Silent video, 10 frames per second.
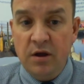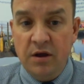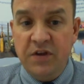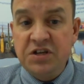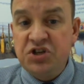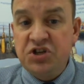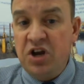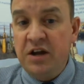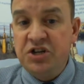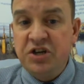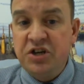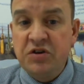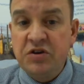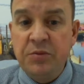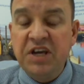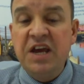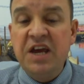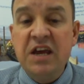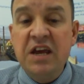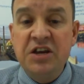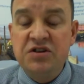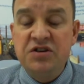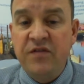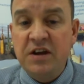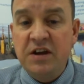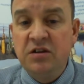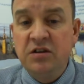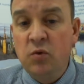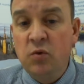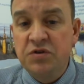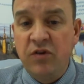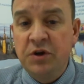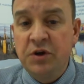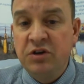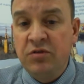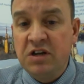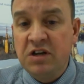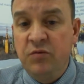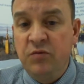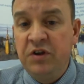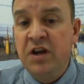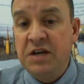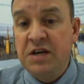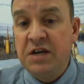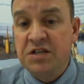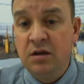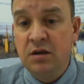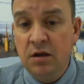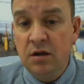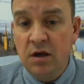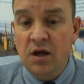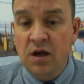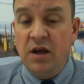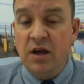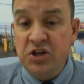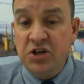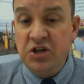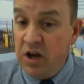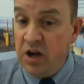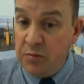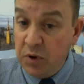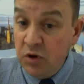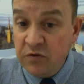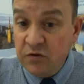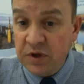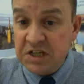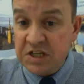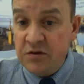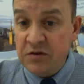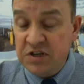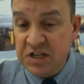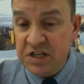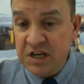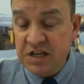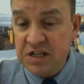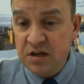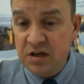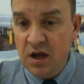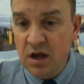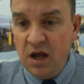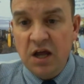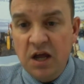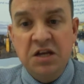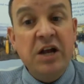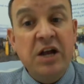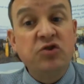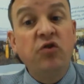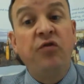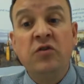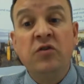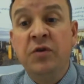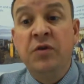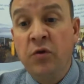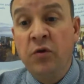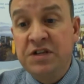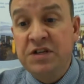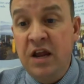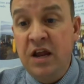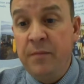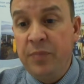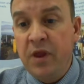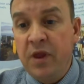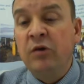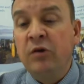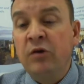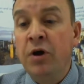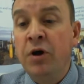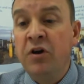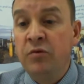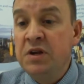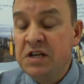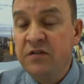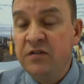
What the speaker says: This slide shows some of the key issues affecting the Water Framework Directive within our basin. Issues like pollution from the towns and cities, natural flows from the North Sea, and runoff from intensive